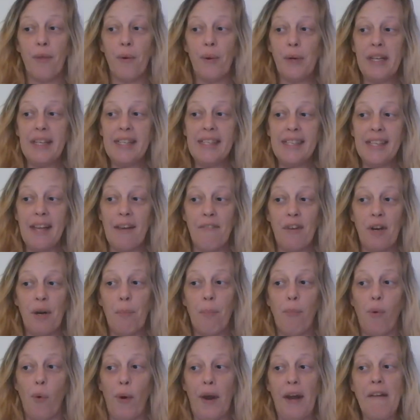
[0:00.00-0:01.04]

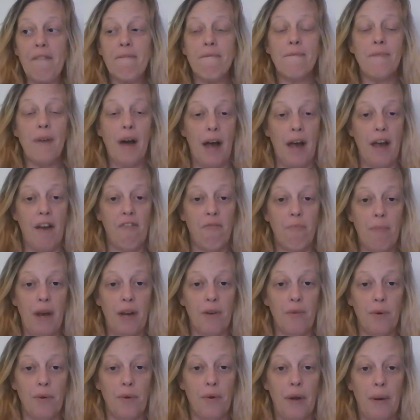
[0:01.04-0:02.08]
37.5
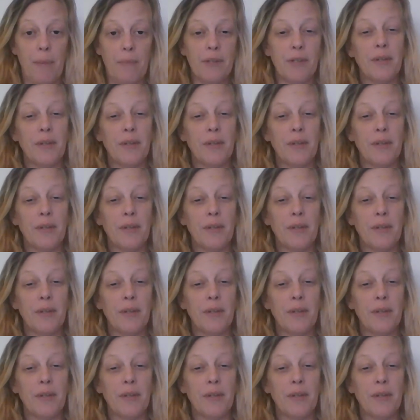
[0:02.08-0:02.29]
micrograms.